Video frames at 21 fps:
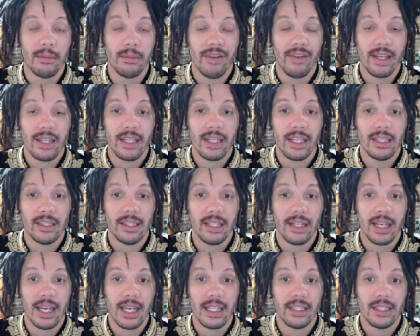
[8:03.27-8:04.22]
If I can get the
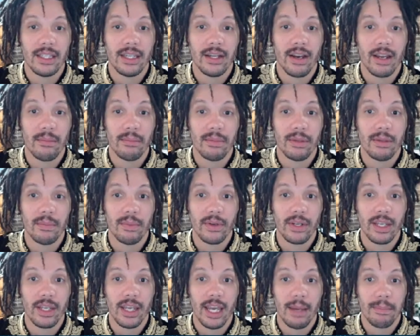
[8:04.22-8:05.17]
knight there, I'd be
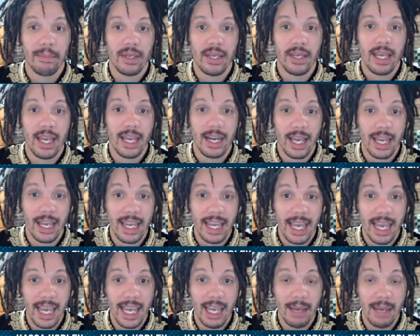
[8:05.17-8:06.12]
pretty happy. And I
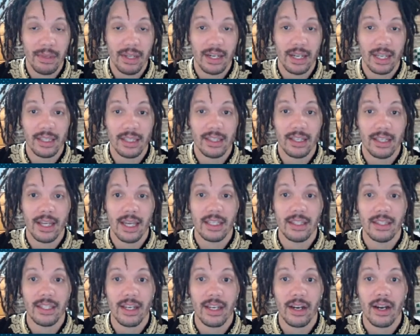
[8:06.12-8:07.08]
am going to get the
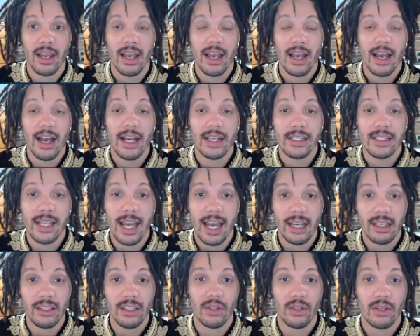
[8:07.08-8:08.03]
knight there,
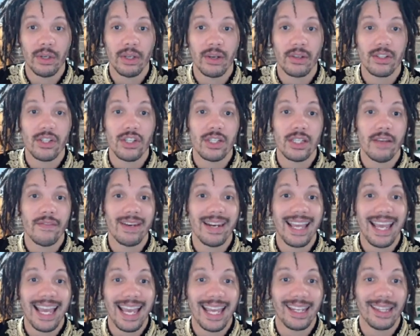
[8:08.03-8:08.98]
attack the queen on G7,
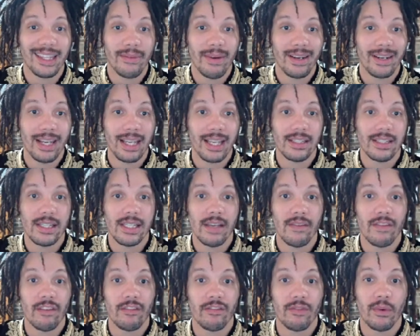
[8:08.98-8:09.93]
and threaten knight
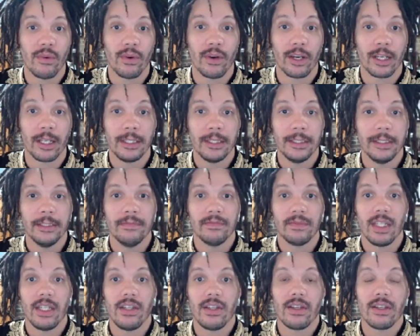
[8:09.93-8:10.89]
C7 fork.
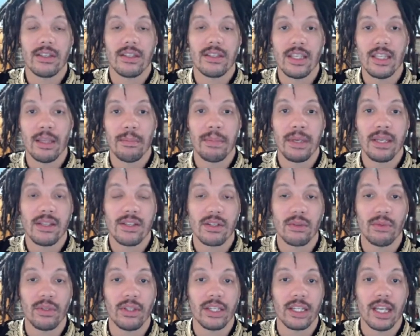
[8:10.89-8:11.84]
And you can see the pieces
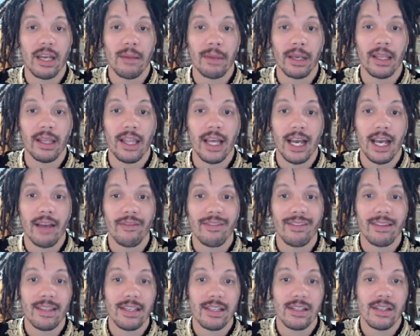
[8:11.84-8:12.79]
are really coming
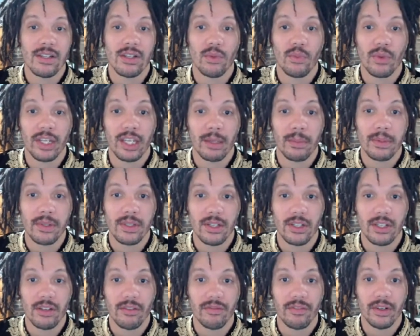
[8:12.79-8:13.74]
alive. This is a winning
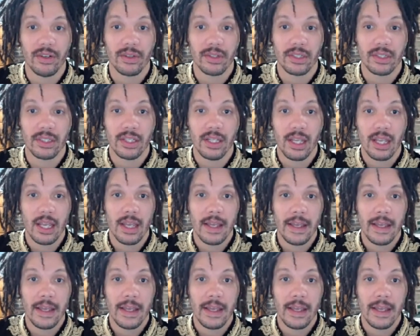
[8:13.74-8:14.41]
position, folks.